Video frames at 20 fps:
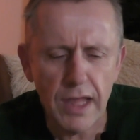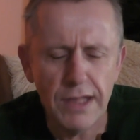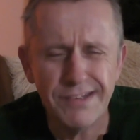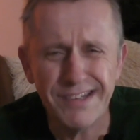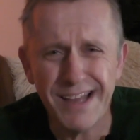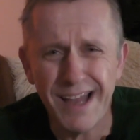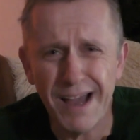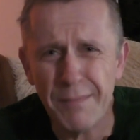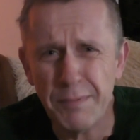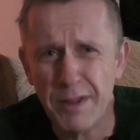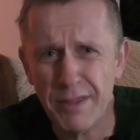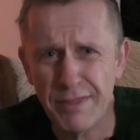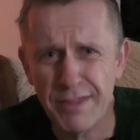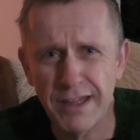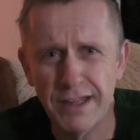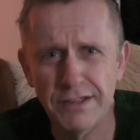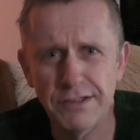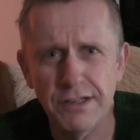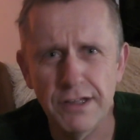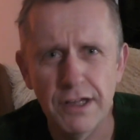There's a couple of
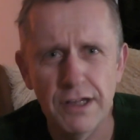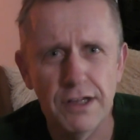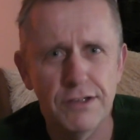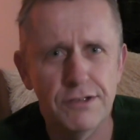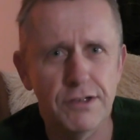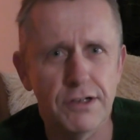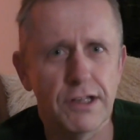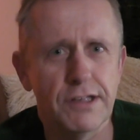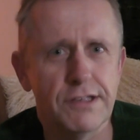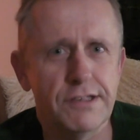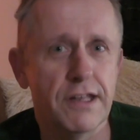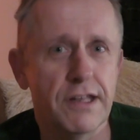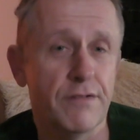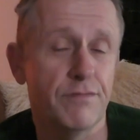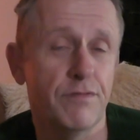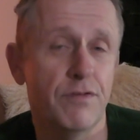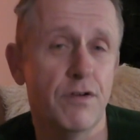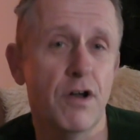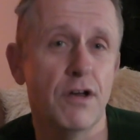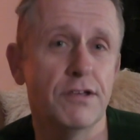things to
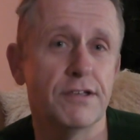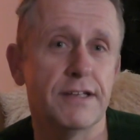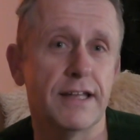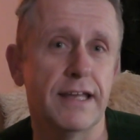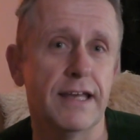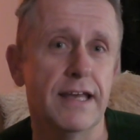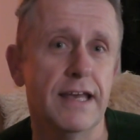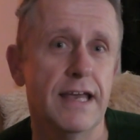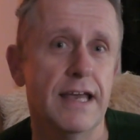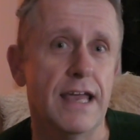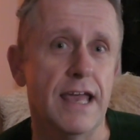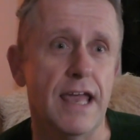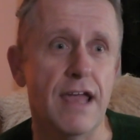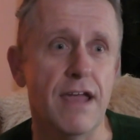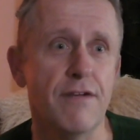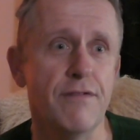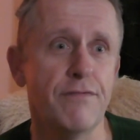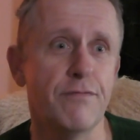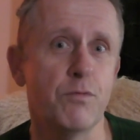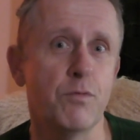consider. Firstly,
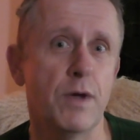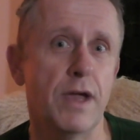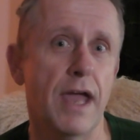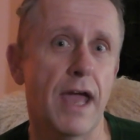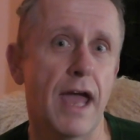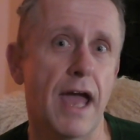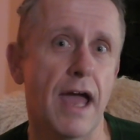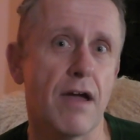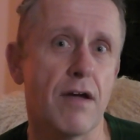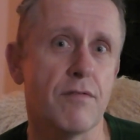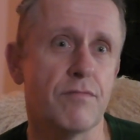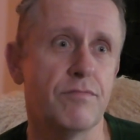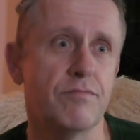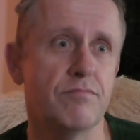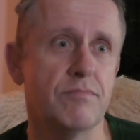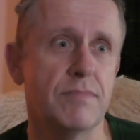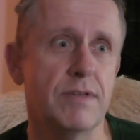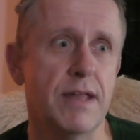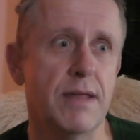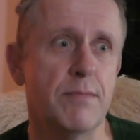if we
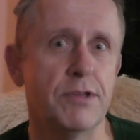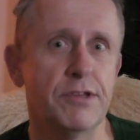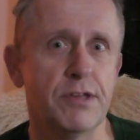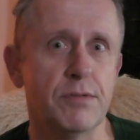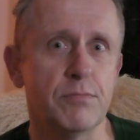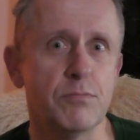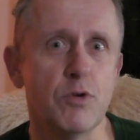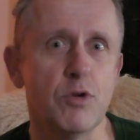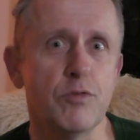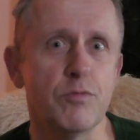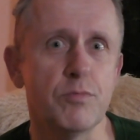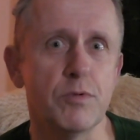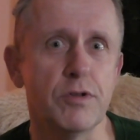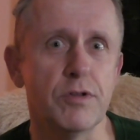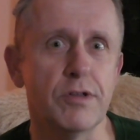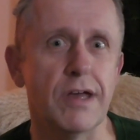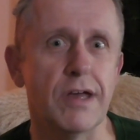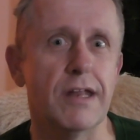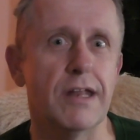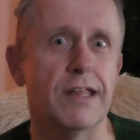have limited
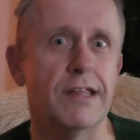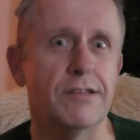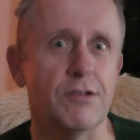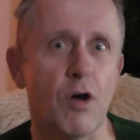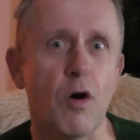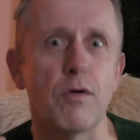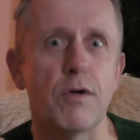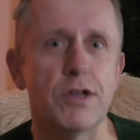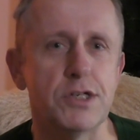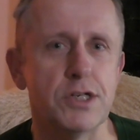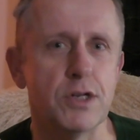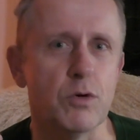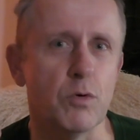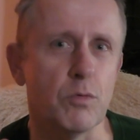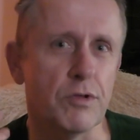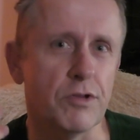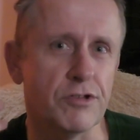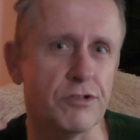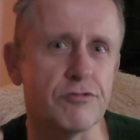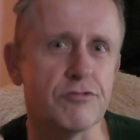movement at its origin
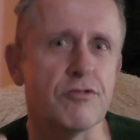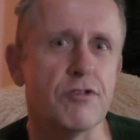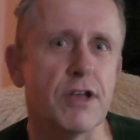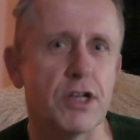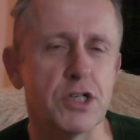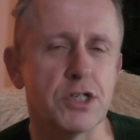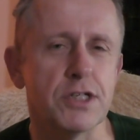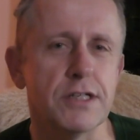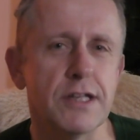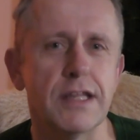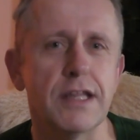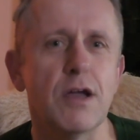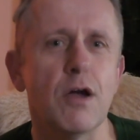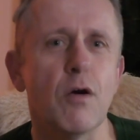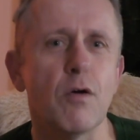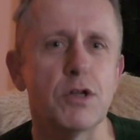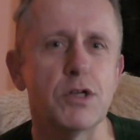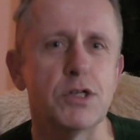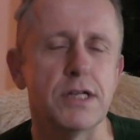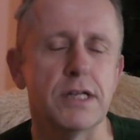or restriction at the
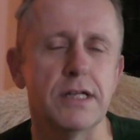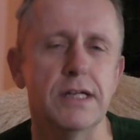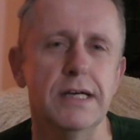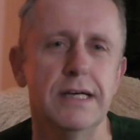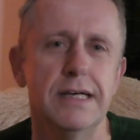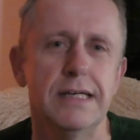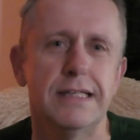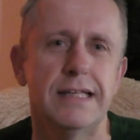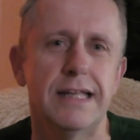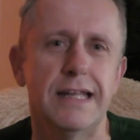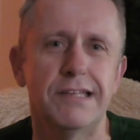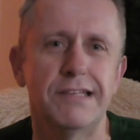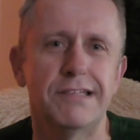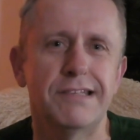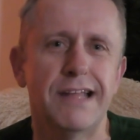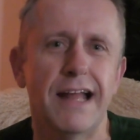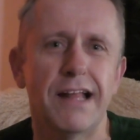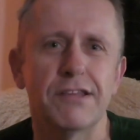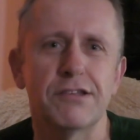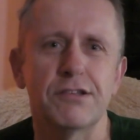origin, then it
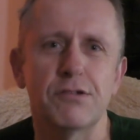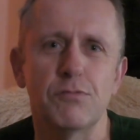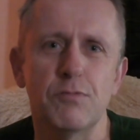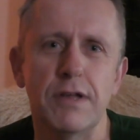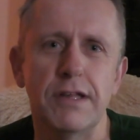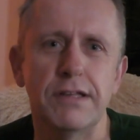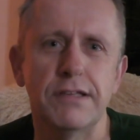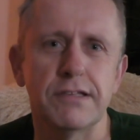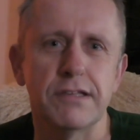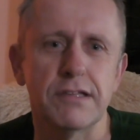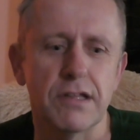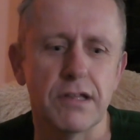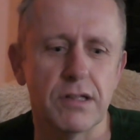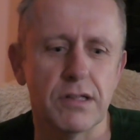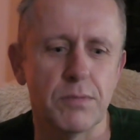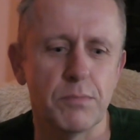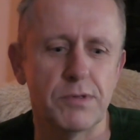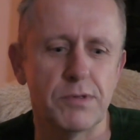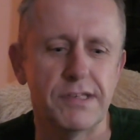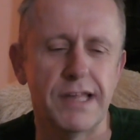stands to reason
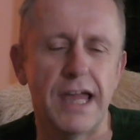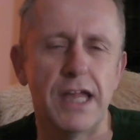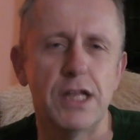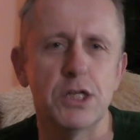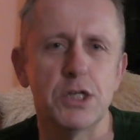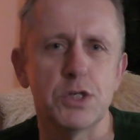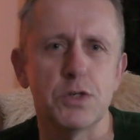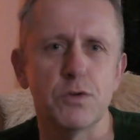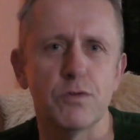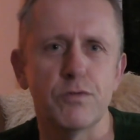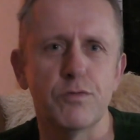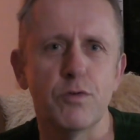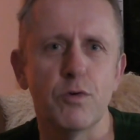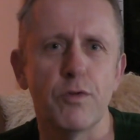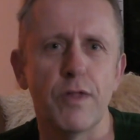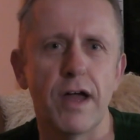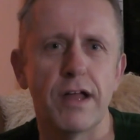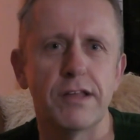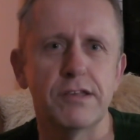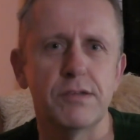that the potential
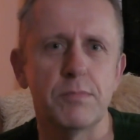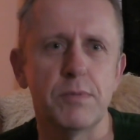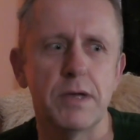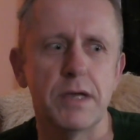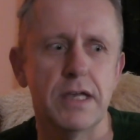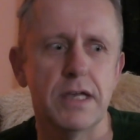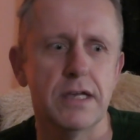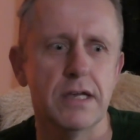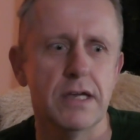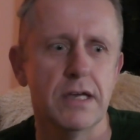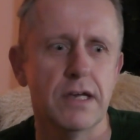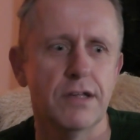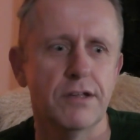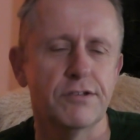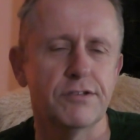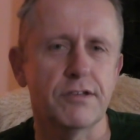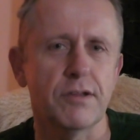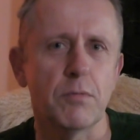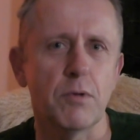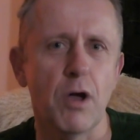for there to be
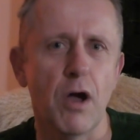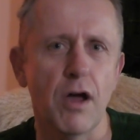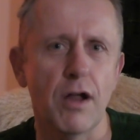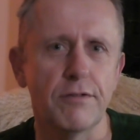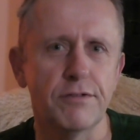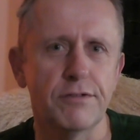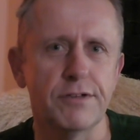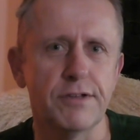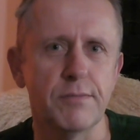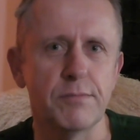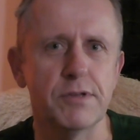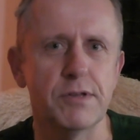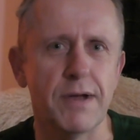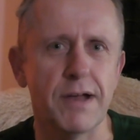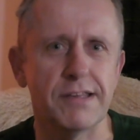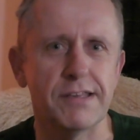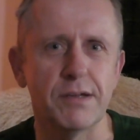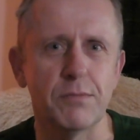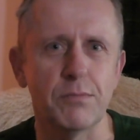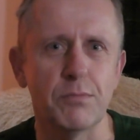some kind of
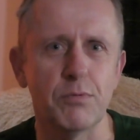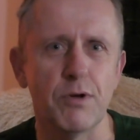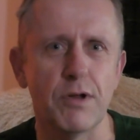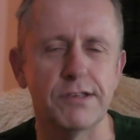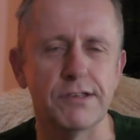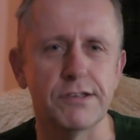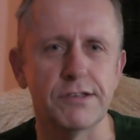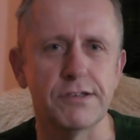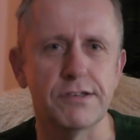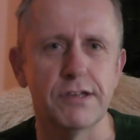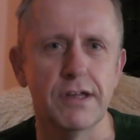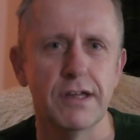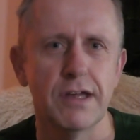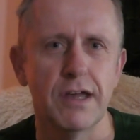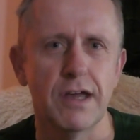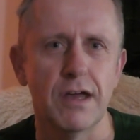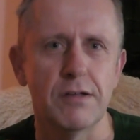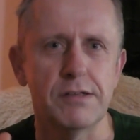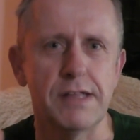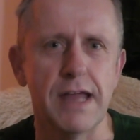symptomatic presence
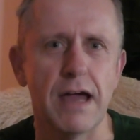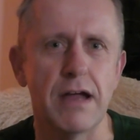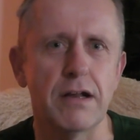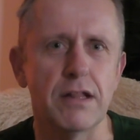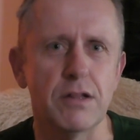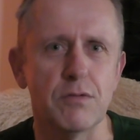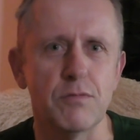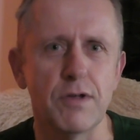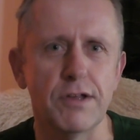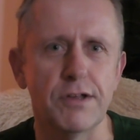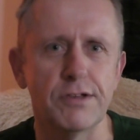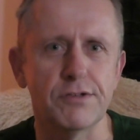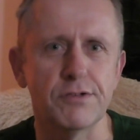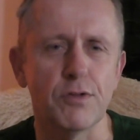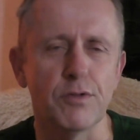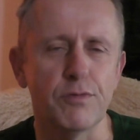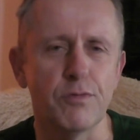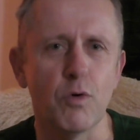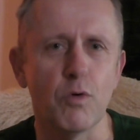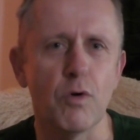down in the
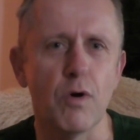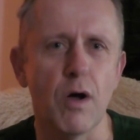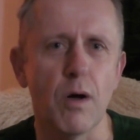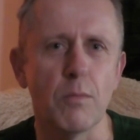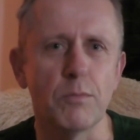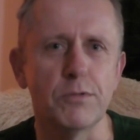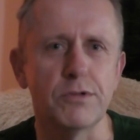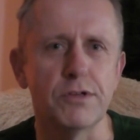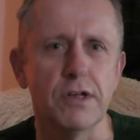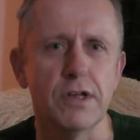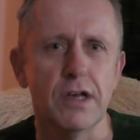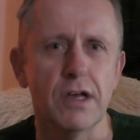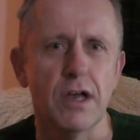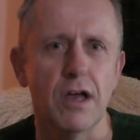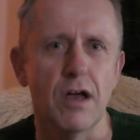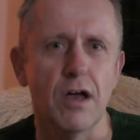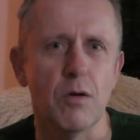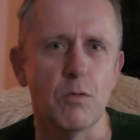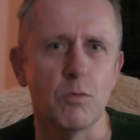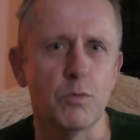wrists or the forearms
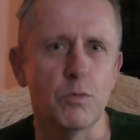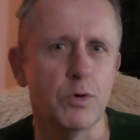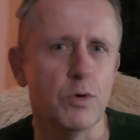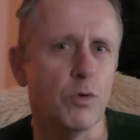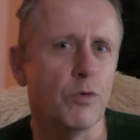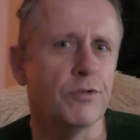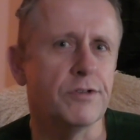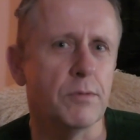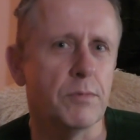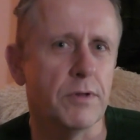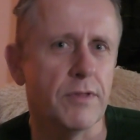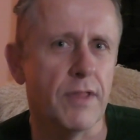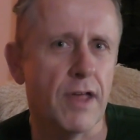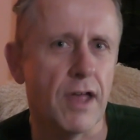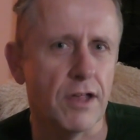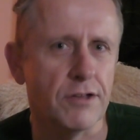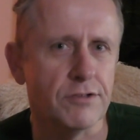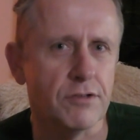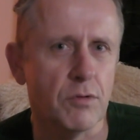would also be there.